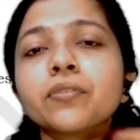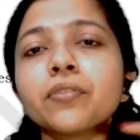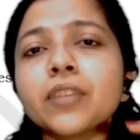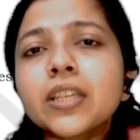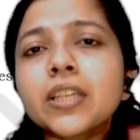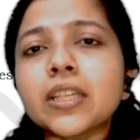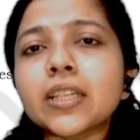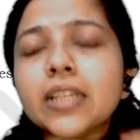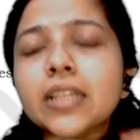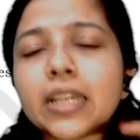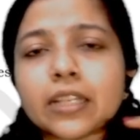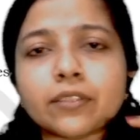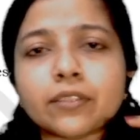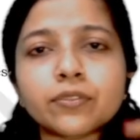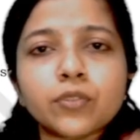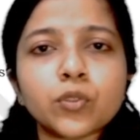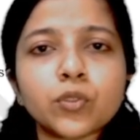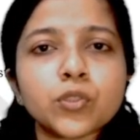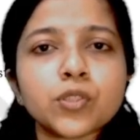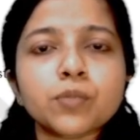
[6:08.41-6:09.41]
weak
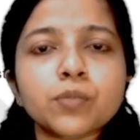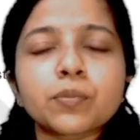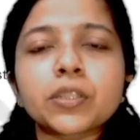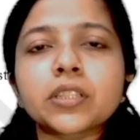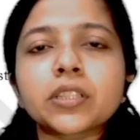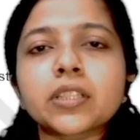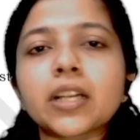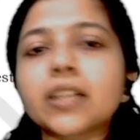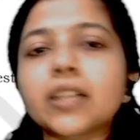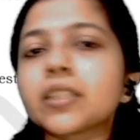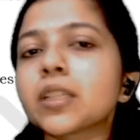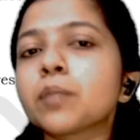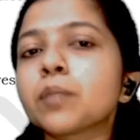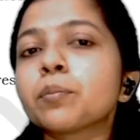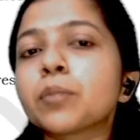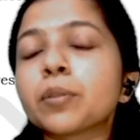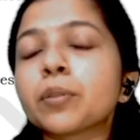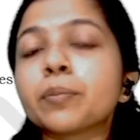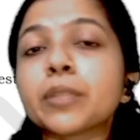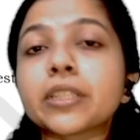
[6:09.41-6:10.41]
enforcement and
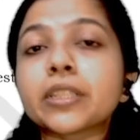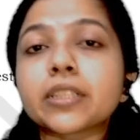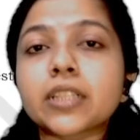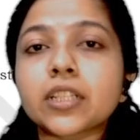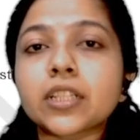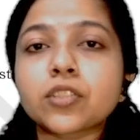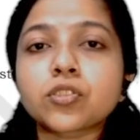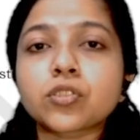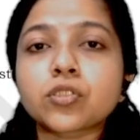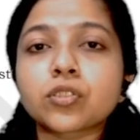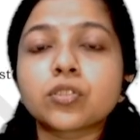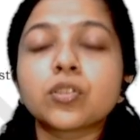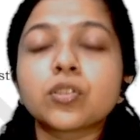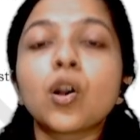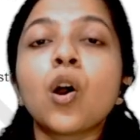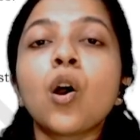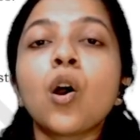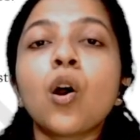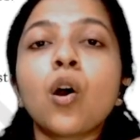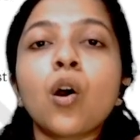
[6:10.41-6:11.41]
implementation
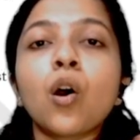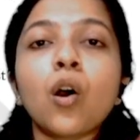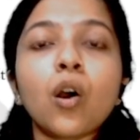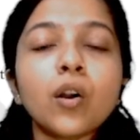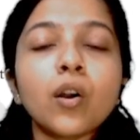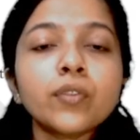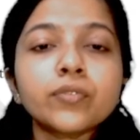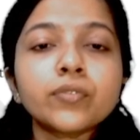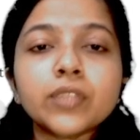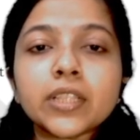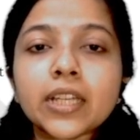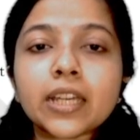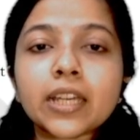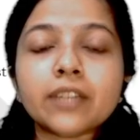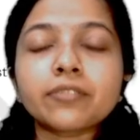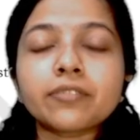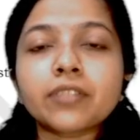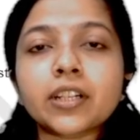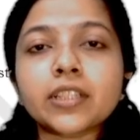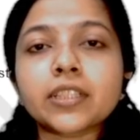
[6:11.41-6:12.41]
of the
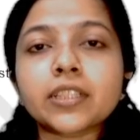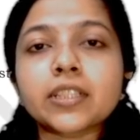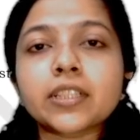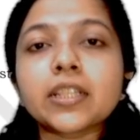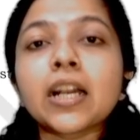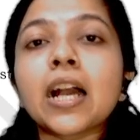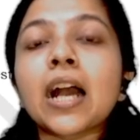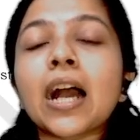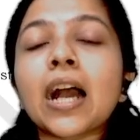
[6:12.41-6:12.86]
FRA